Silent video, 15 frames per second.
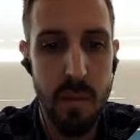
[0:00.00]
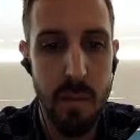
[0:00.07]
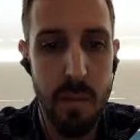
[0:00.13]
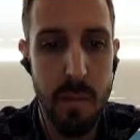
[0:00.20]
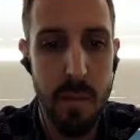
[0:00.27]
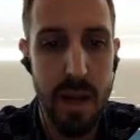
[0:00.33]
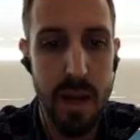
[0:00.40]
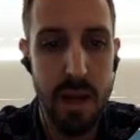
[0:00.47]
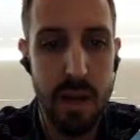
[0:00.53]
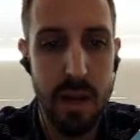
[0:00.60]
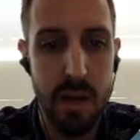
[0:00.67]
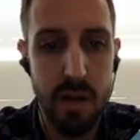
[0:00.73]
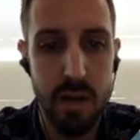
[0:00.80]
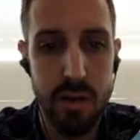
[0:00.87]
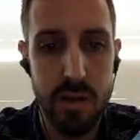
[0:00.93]
my
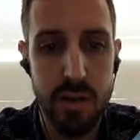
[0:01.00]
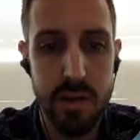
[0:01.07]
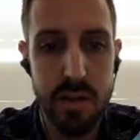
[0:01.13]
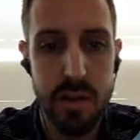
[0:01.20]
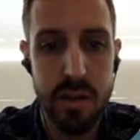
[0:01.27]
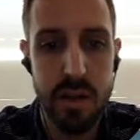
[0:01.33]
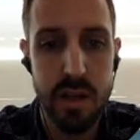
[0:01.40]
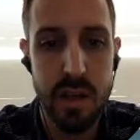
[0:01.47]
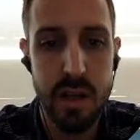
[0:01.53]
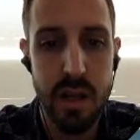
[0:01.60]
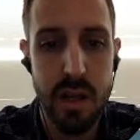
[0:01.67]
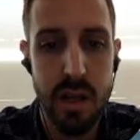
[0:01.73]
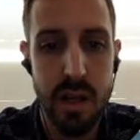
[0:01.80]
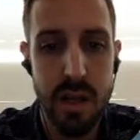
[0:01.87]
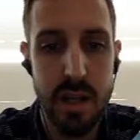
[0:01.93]
colors,
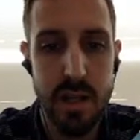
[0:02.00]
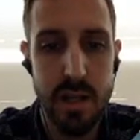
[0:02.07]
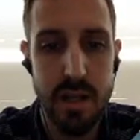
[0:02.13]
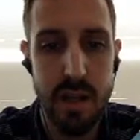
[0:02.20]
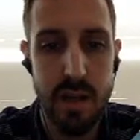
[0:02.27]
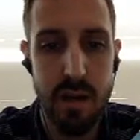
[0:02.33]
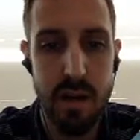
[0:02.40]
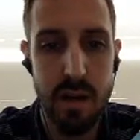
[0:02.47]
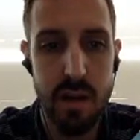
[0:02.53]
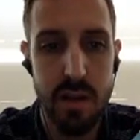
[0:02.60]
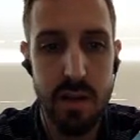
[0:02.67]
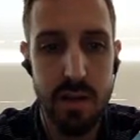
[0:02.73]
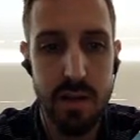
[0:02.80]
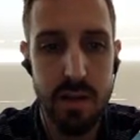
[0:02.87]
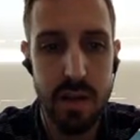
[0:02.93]
etc.
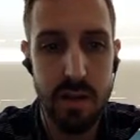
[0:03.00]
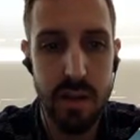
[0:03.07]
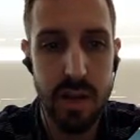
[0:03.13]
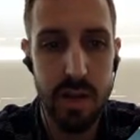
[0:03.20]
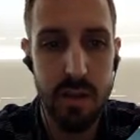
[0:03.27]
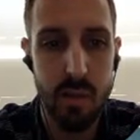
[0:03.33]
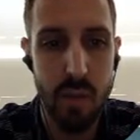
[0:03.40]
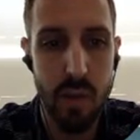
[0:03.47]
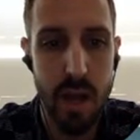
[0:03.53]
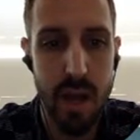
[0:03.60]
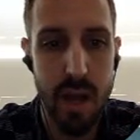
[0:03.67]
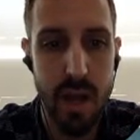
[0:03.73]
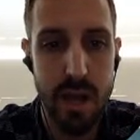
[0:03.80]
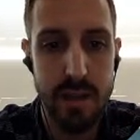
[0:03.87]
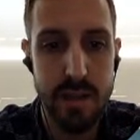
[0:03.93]
See, I've got
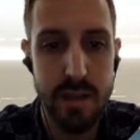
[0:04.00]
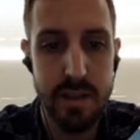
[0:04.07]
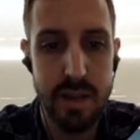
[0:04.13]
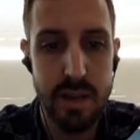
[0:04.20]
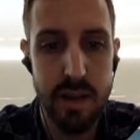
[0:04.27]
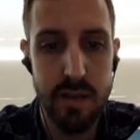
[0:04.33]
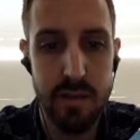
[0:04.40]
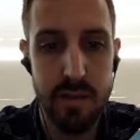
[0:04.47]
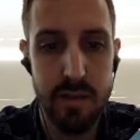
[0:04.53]
red instead of